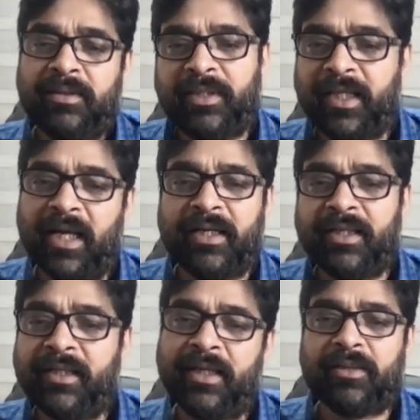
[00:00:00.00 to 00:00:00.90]
D
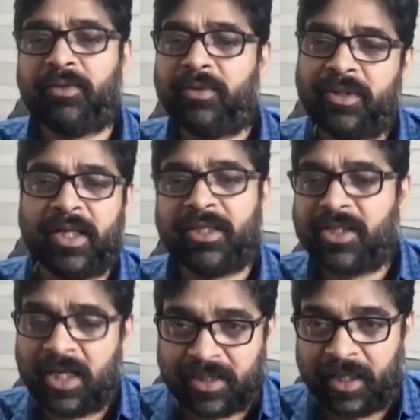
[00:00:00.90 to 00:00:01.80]
already there, so there is a
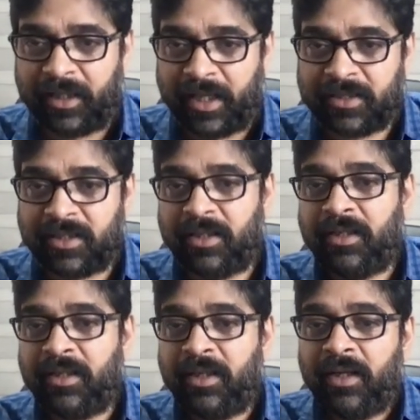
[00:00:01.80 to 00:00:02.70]
chance can cancel.
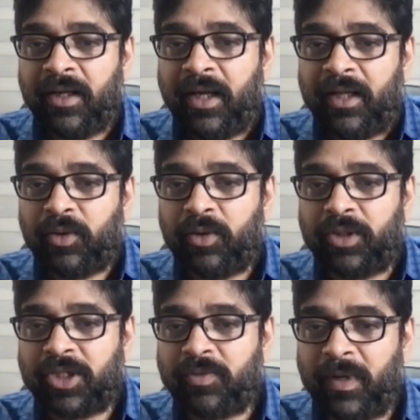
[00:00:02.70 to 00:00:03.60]
So
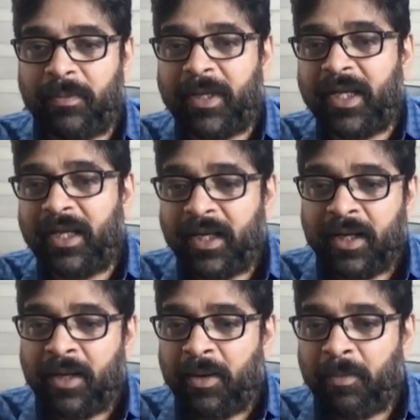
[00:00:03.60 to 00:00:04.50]
this will be
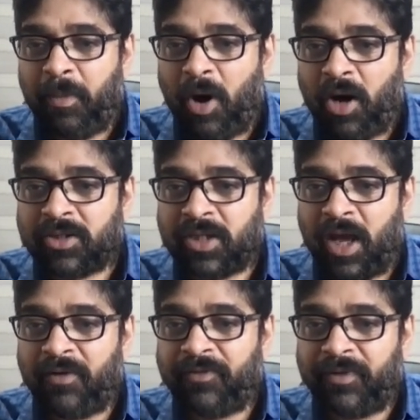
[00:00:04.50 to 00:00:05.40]
box
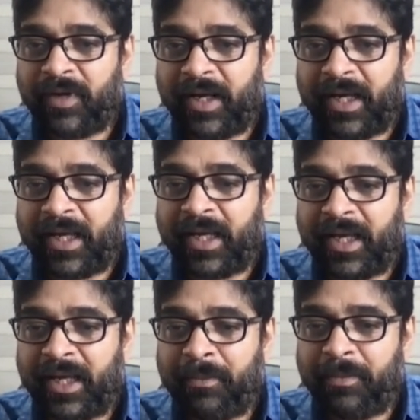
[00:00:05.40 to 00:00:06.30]
of
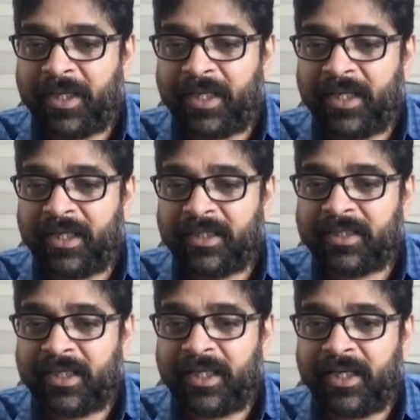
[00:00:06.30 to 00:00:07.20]
A, B,
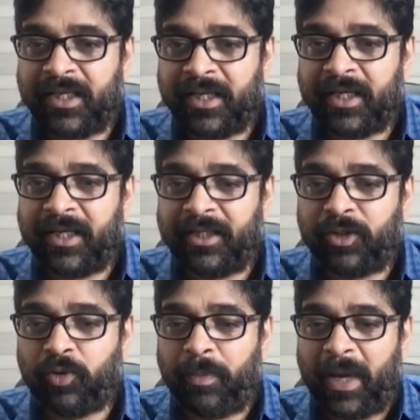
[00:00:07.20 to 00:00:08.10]
C
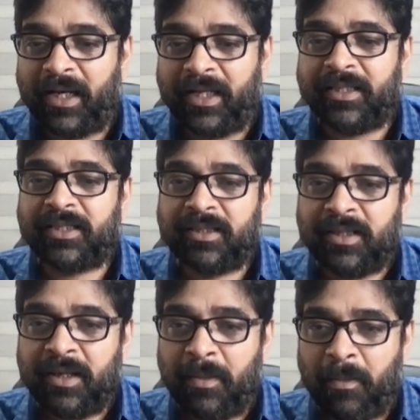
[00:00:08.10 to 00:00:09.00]
into balance
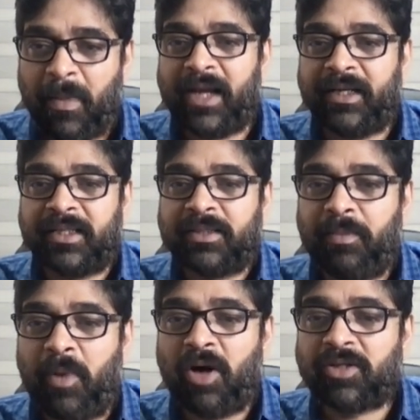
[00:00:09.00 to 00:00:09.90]
minus
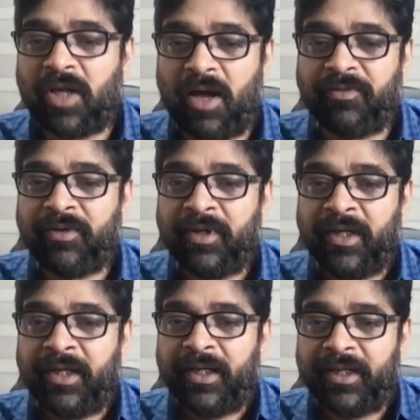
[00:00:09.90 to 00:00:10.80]
box of
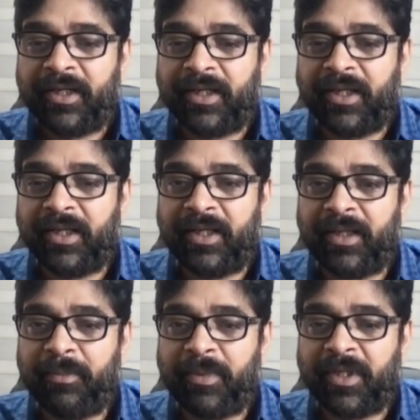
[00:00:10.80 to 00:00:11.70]

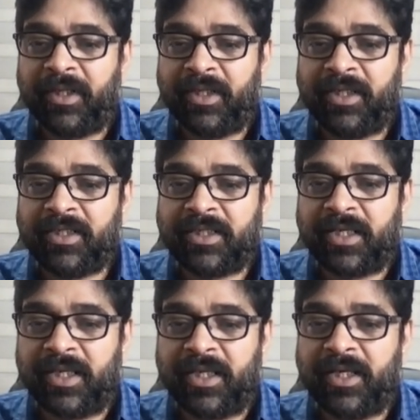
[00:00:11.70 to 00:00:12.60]
D, B,
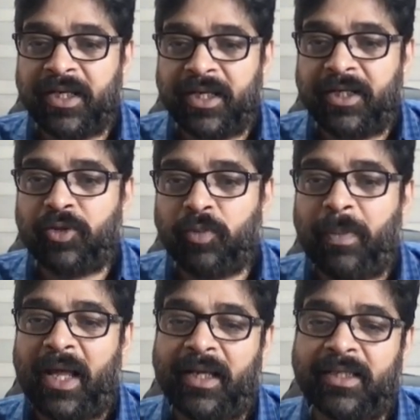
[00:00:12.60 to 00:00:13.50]
C into
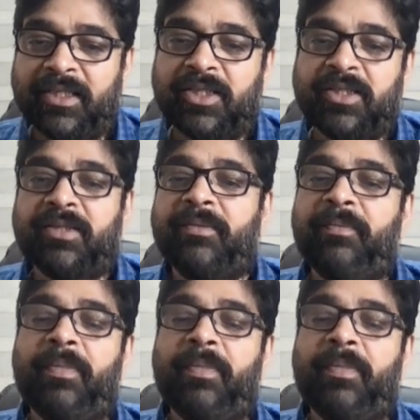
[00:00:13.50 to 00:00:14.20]
balance.